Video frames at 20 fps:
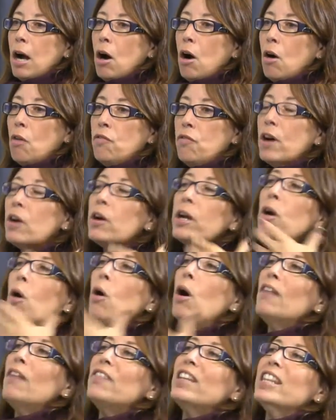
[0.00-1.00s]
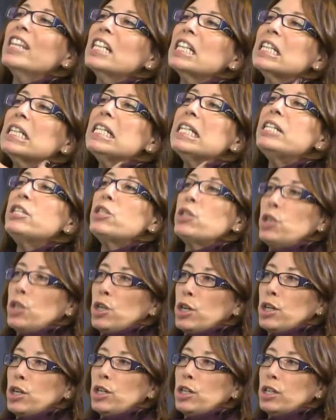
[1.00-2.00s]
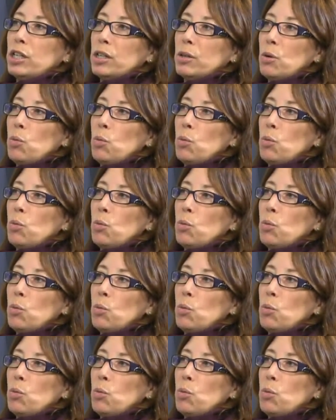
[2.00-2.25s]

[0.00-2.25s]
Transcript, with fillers: Very often, the listener